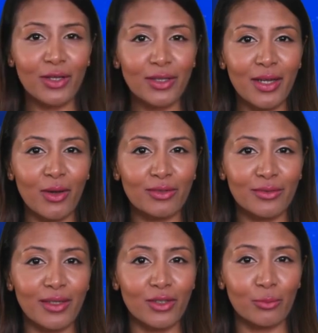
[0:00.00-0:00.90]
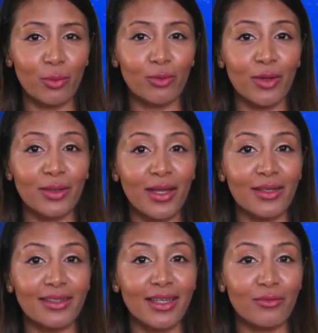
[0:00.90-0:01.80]
Hearing Conservation Program has
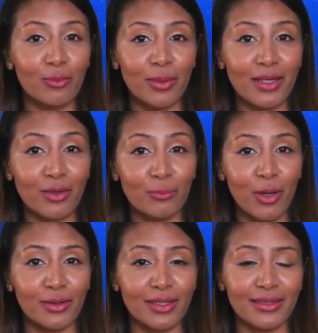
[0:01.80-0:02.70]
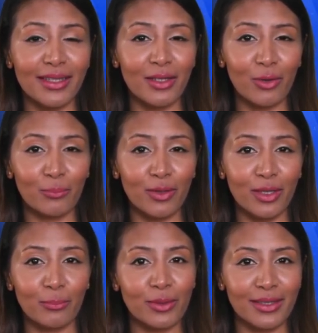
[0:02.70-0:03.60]
several main components that your
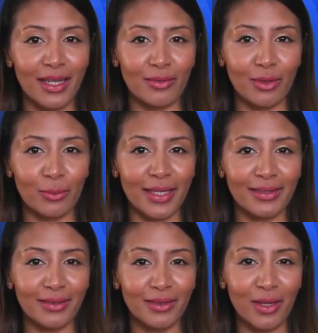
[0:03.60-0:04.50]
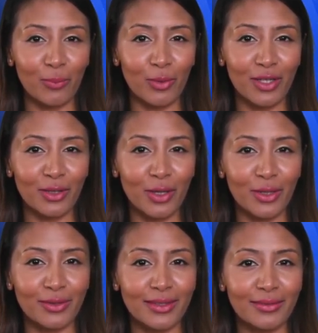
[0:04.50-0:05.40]
employer must implement, which
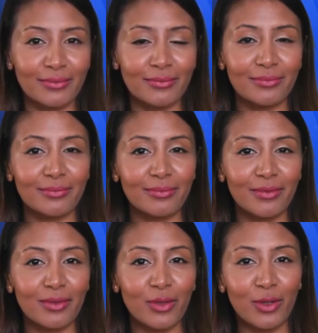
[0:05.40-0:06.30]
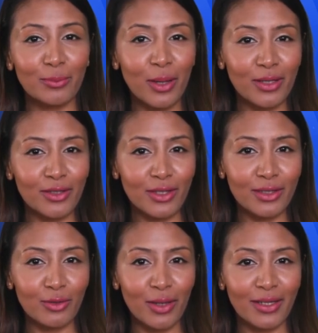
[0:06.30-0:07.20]
includes noise monitoring
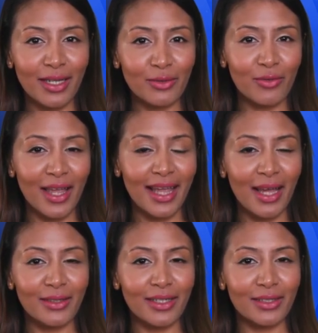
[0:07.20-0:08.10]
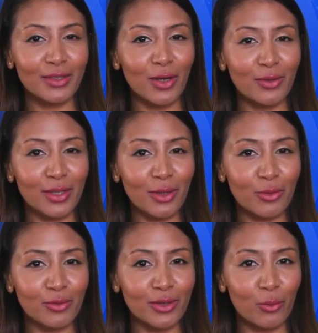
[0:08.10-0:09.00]
to identify hazardous noise
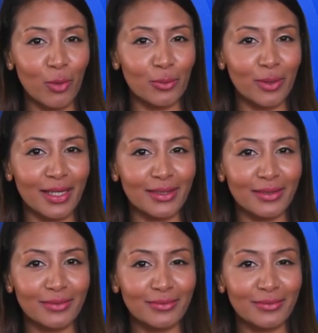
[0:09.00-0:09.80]
levels in the workplace,